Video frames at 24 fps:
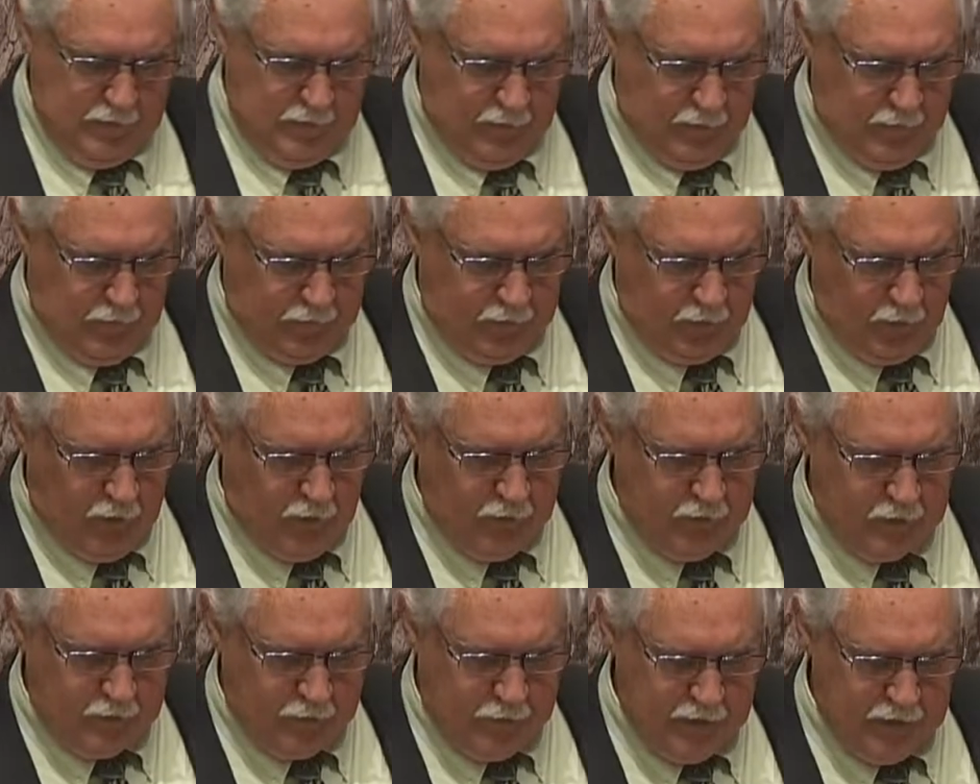The
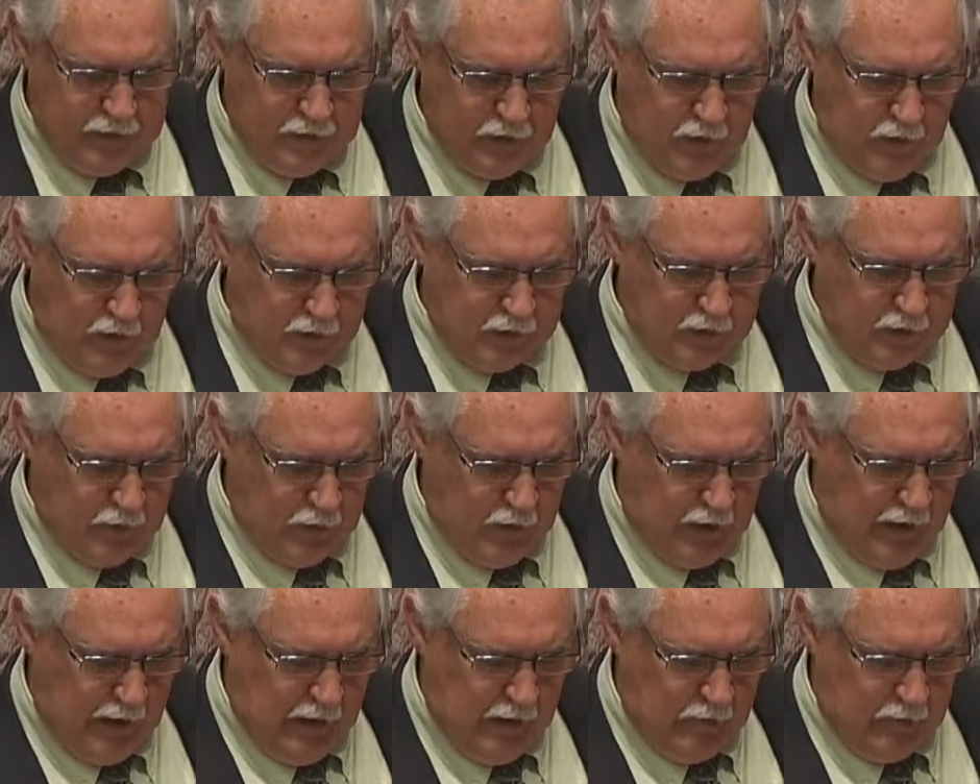throne speech also
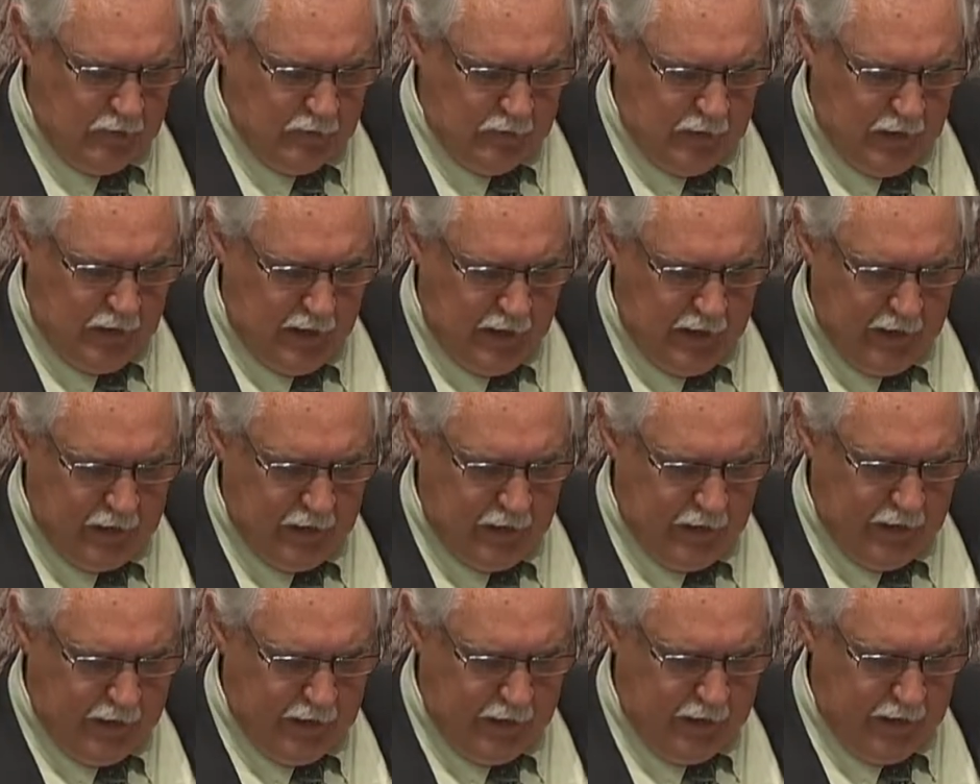
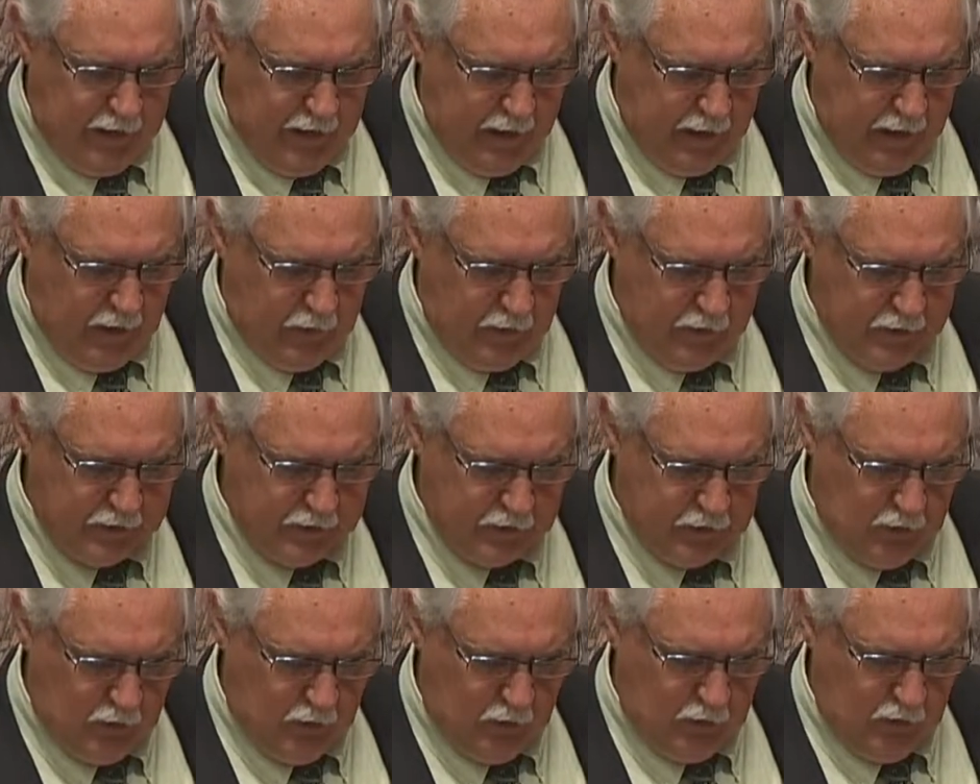highlighted how a
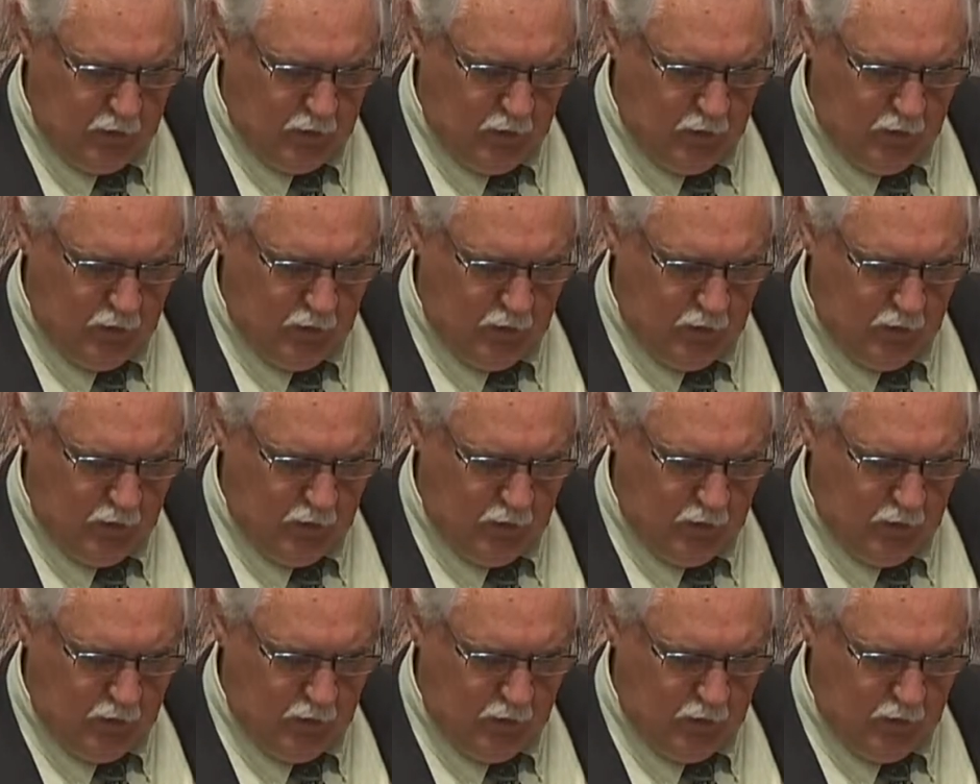slow